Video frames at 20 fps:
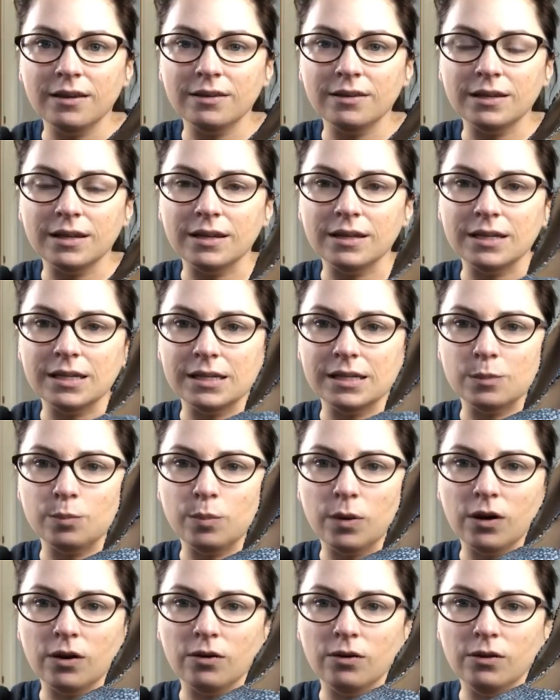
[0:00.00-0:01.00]
They get it to
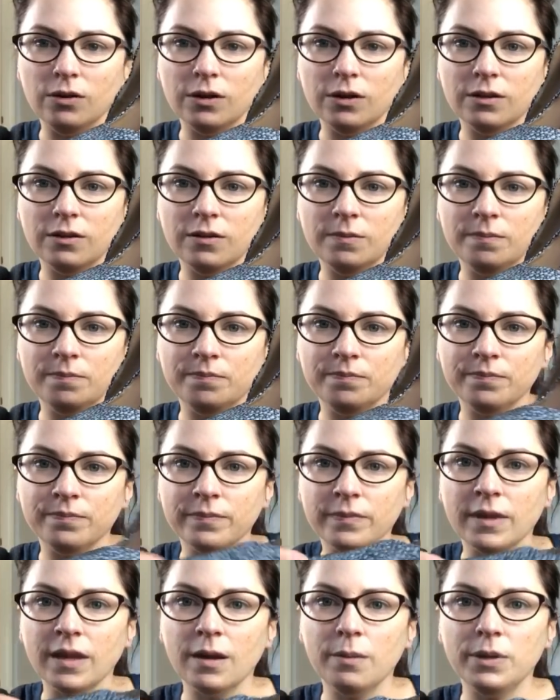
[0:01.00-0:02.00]
sparkle a little.
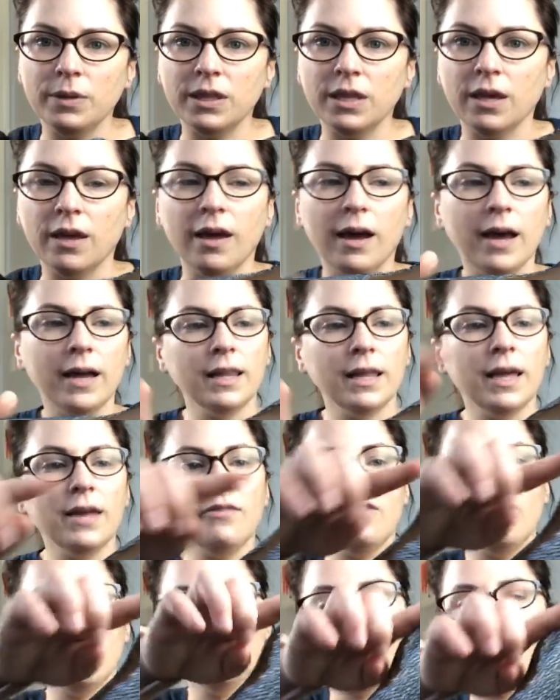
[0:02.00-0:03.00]
But I
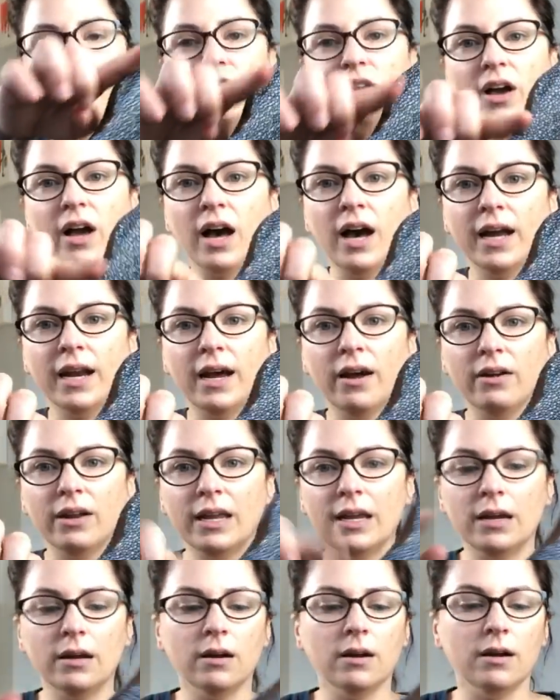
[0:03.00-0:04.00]
love the cutout
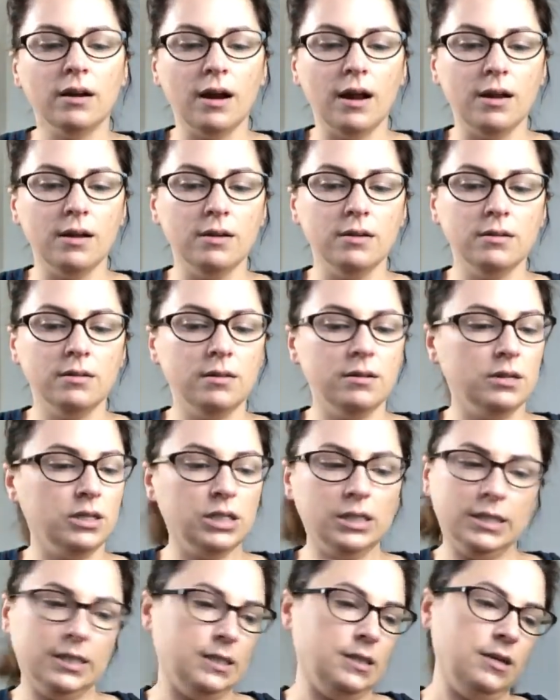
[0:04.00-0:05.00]
here, and
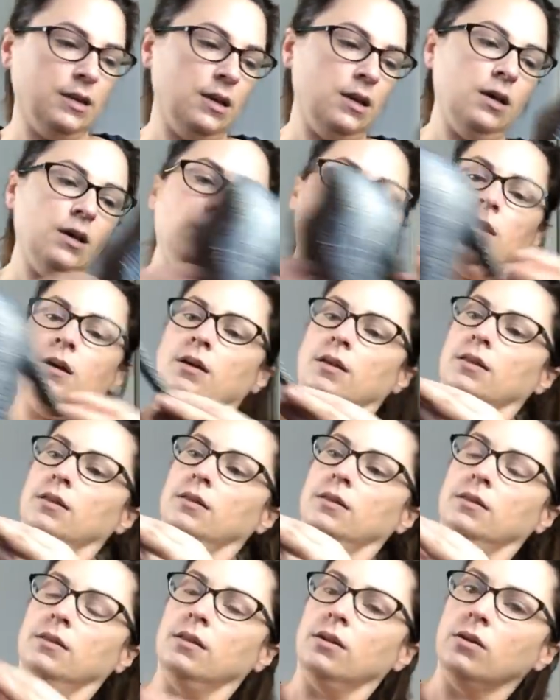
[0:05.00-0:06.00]

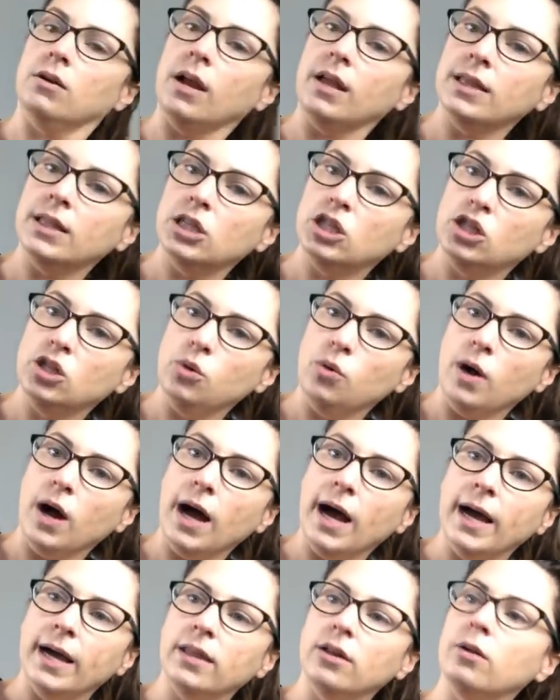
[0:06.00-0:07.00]
they're not too
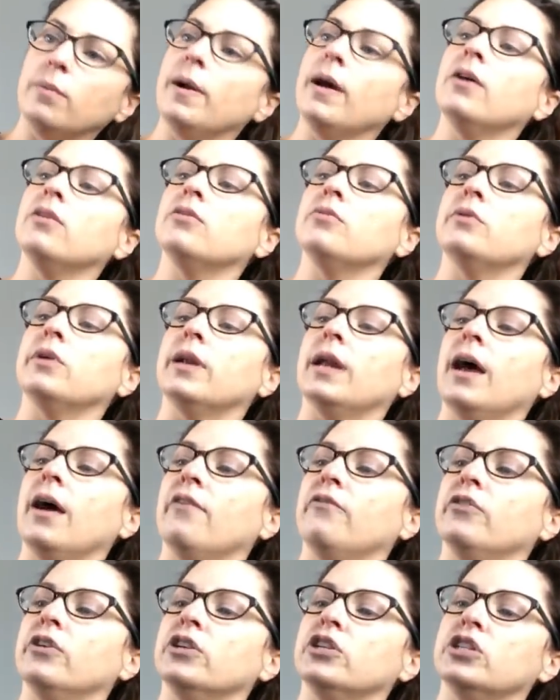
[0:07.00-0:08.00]
high. They're about
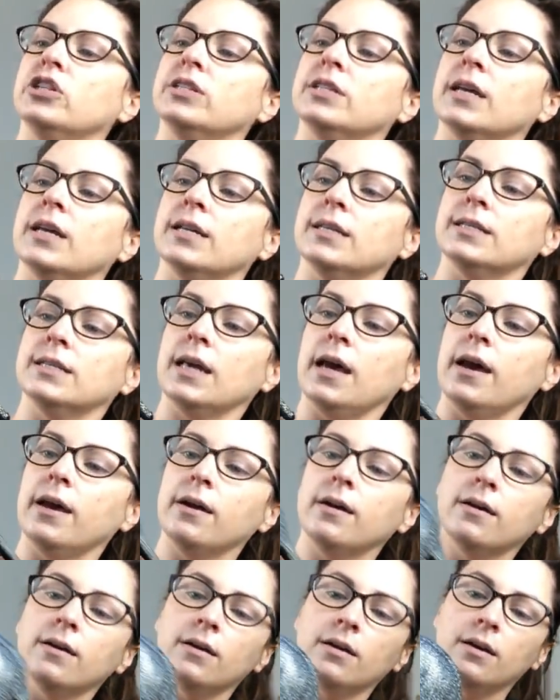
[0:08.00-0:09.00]
3.5 inches, I'd say.